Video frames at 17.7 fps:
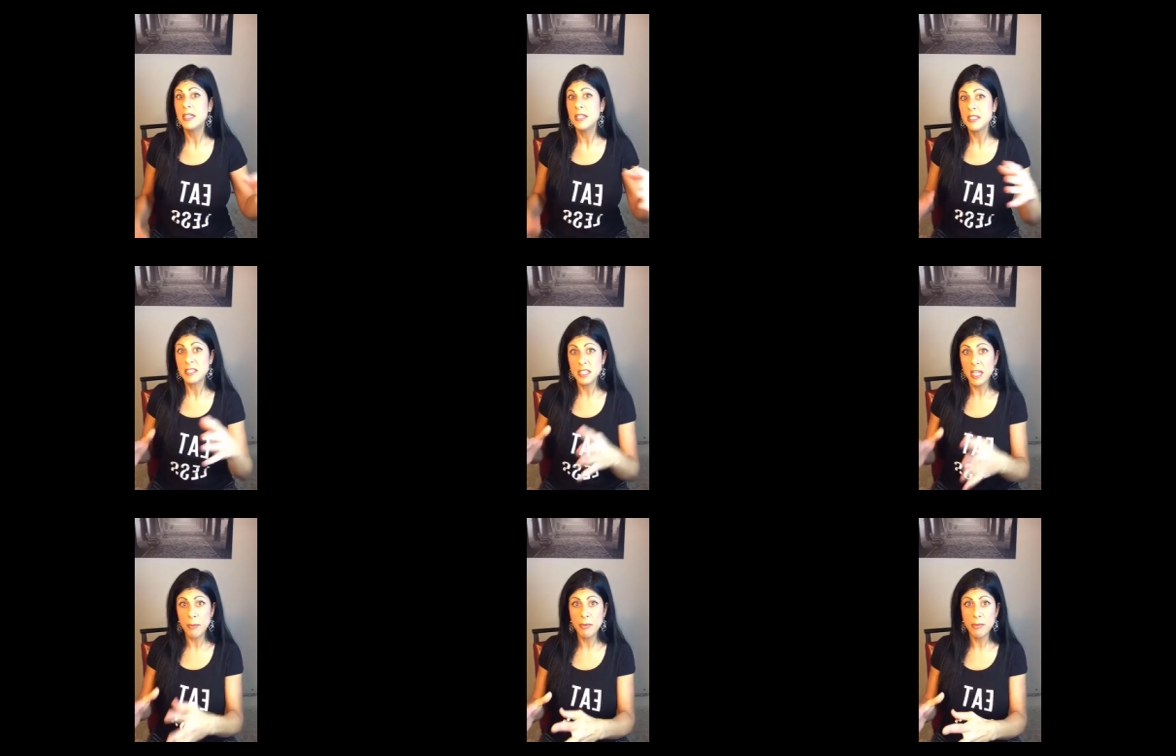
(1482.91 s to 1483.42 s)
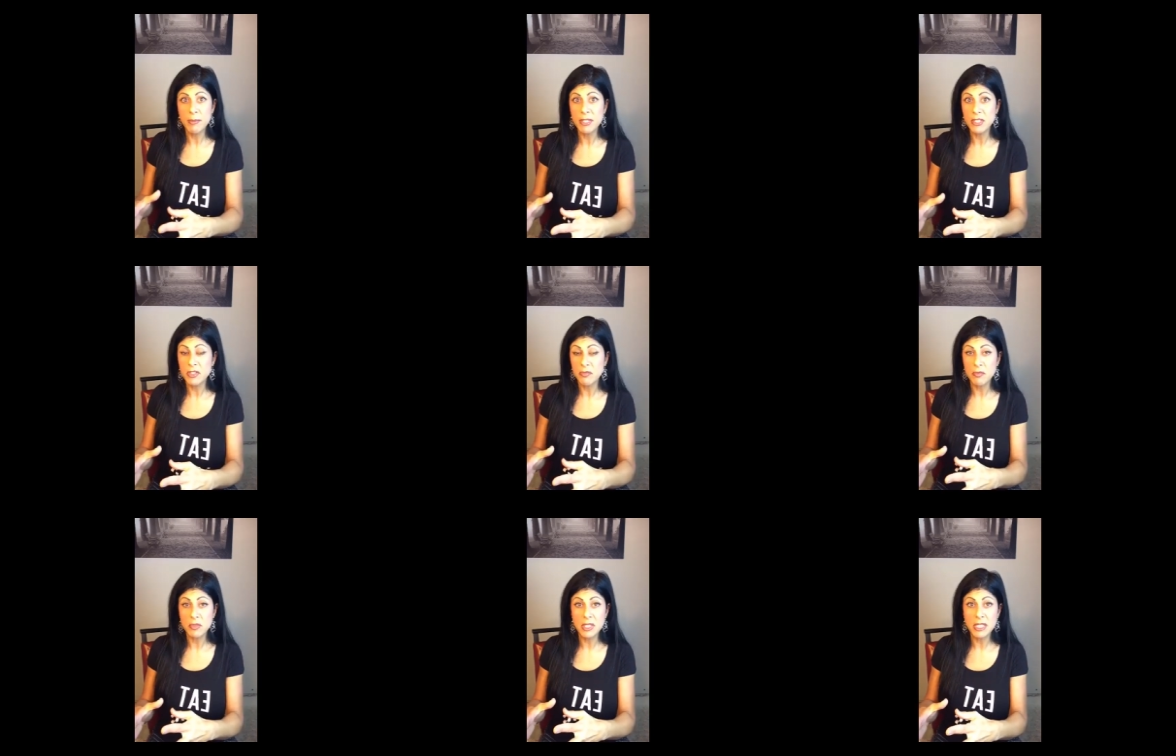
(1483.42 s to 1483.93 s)
Supplements
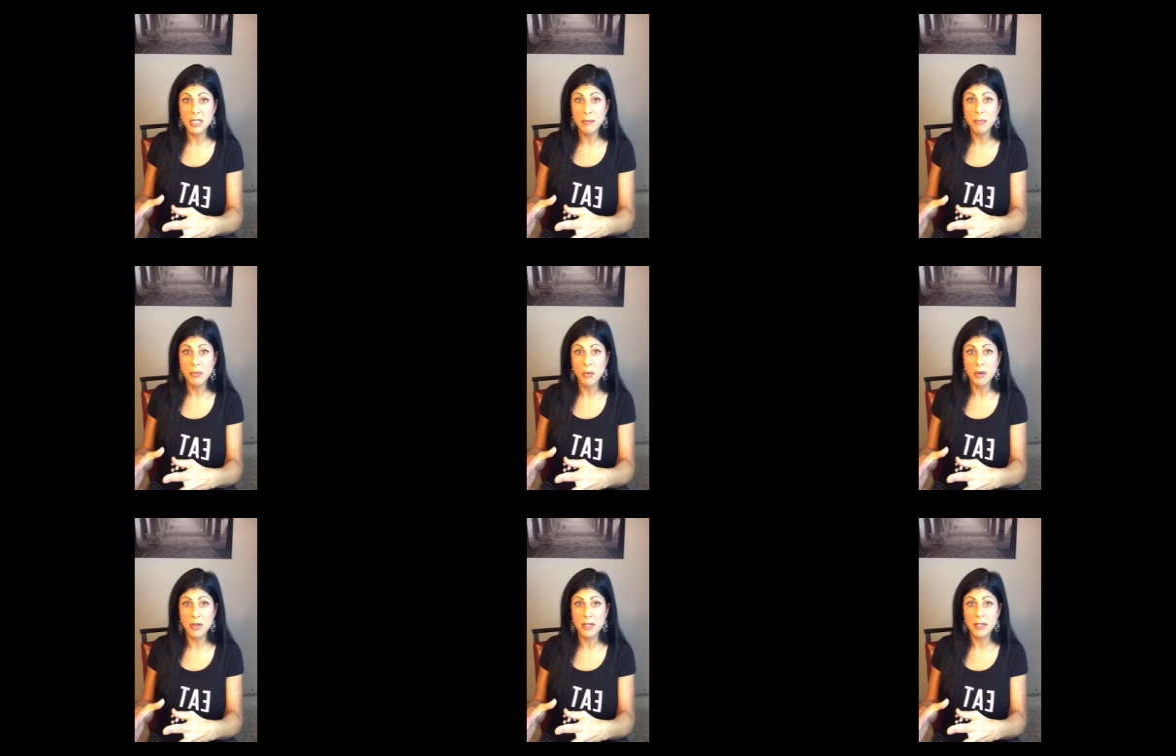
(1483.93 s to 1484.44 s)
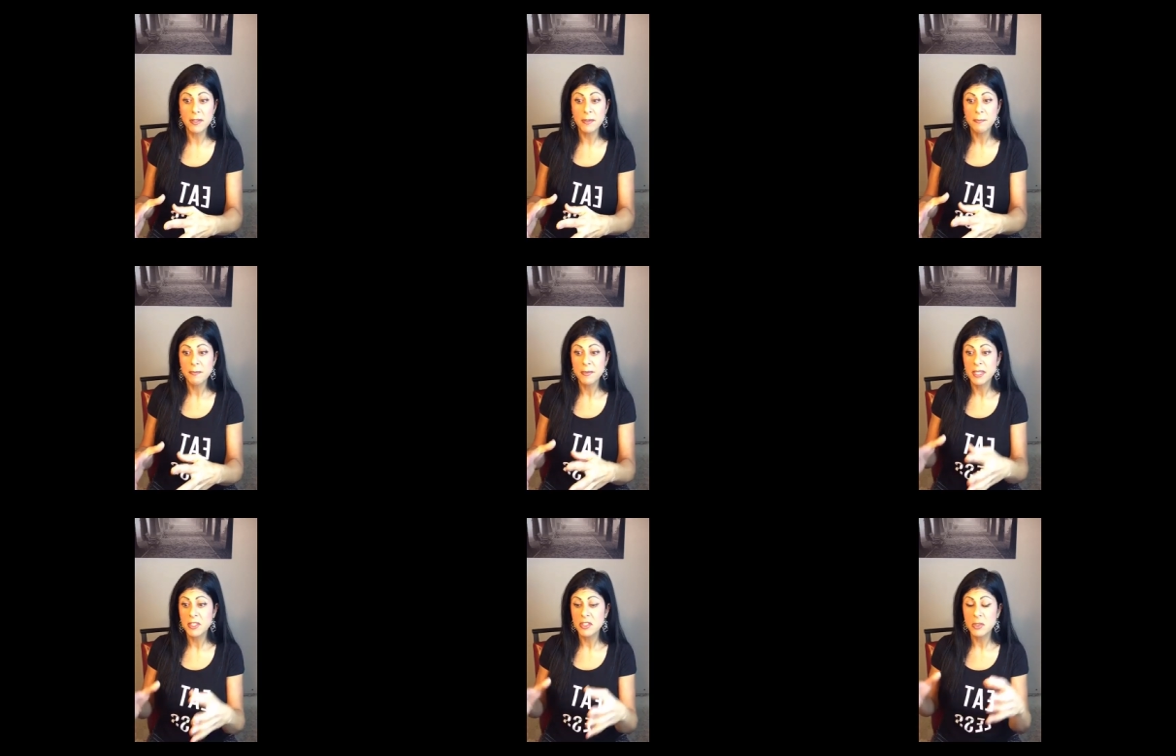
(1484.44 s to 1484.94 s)
are really important.
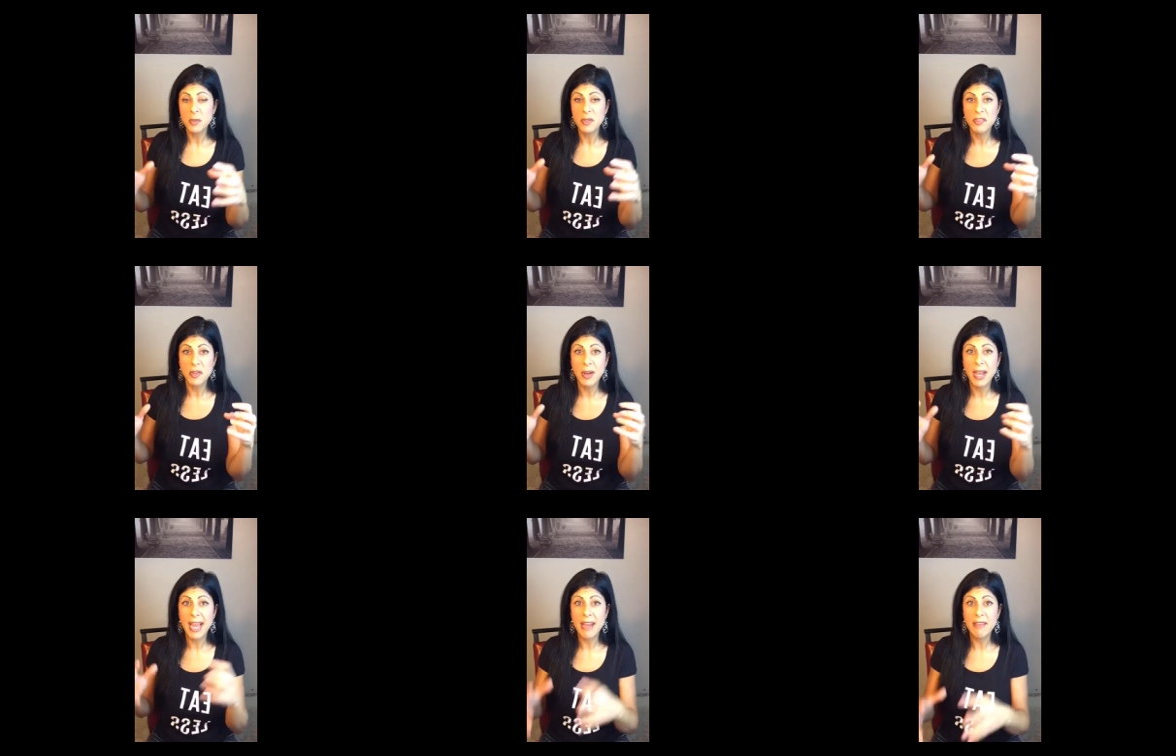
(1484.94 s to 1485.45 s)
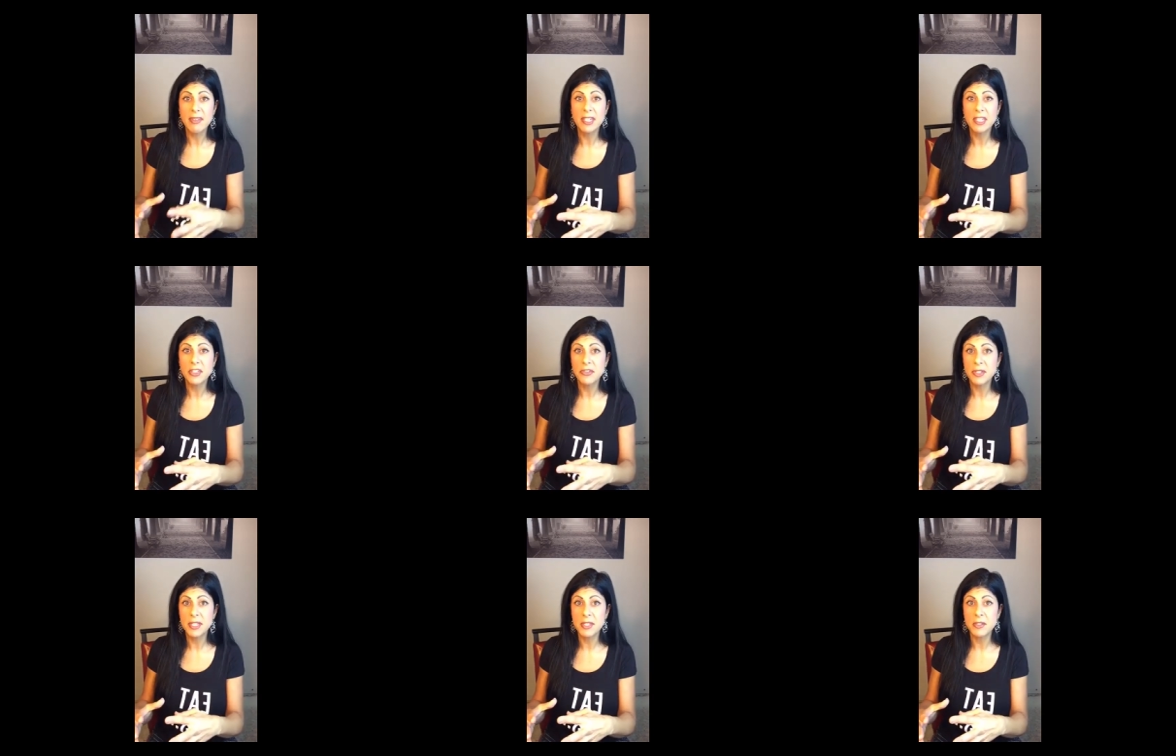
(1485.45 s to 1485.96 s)
So if you're having
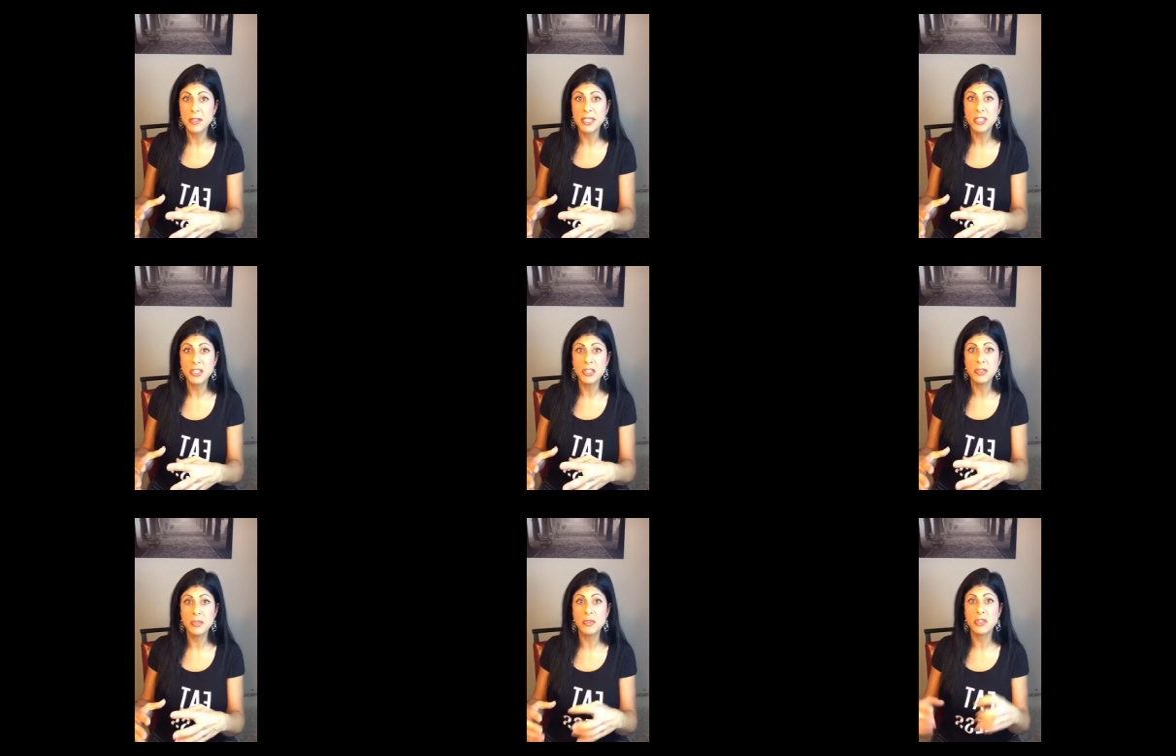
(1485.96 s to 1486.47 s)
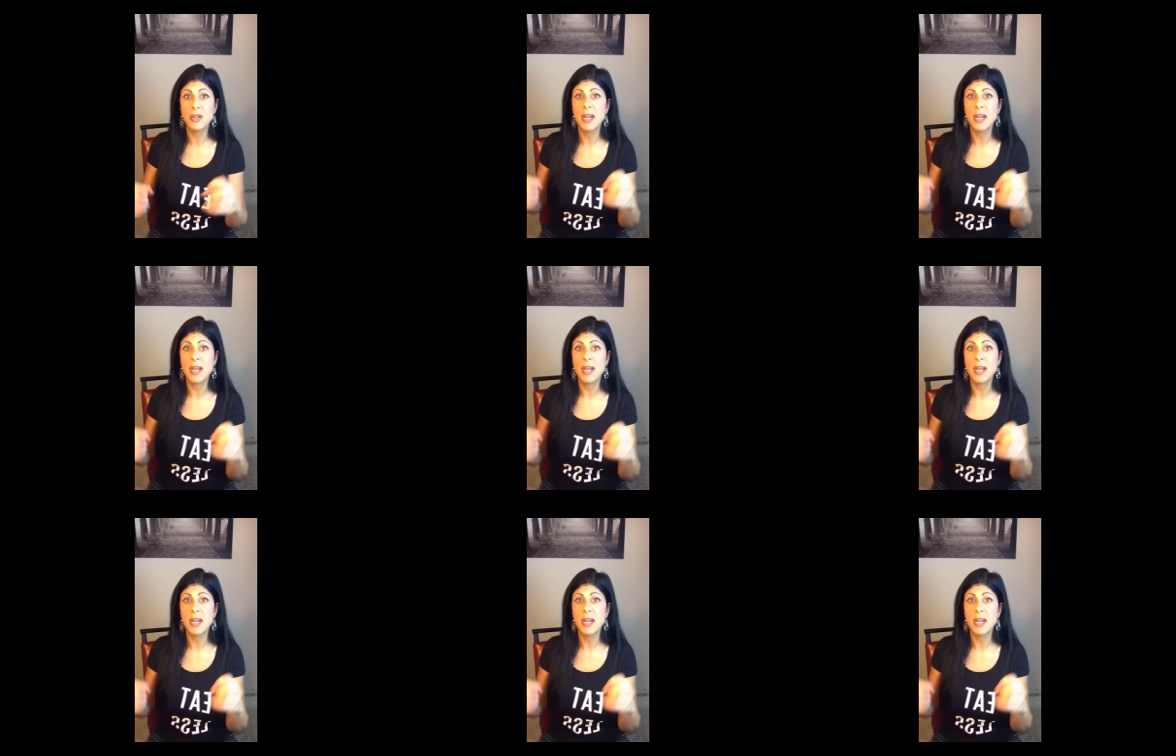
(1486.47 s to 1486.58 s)
adrenal issues,